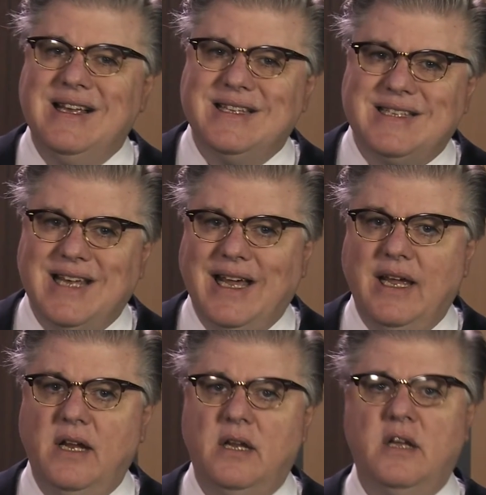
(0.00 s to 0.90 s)

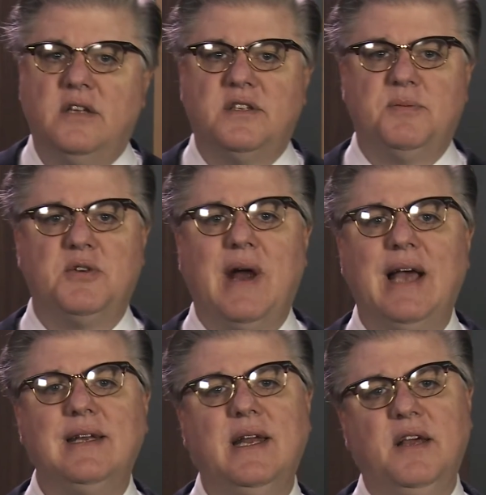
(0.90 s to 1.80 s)
Second,
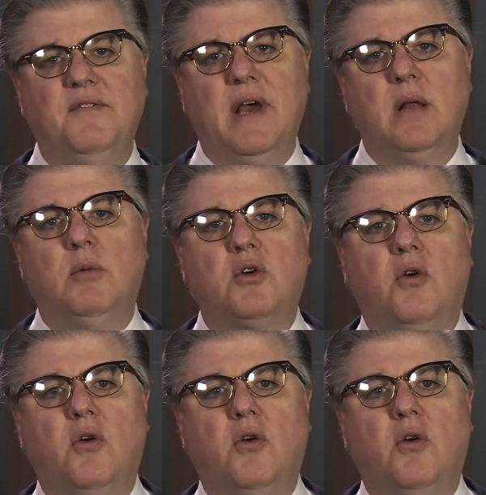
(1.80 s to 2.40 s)
subtract any available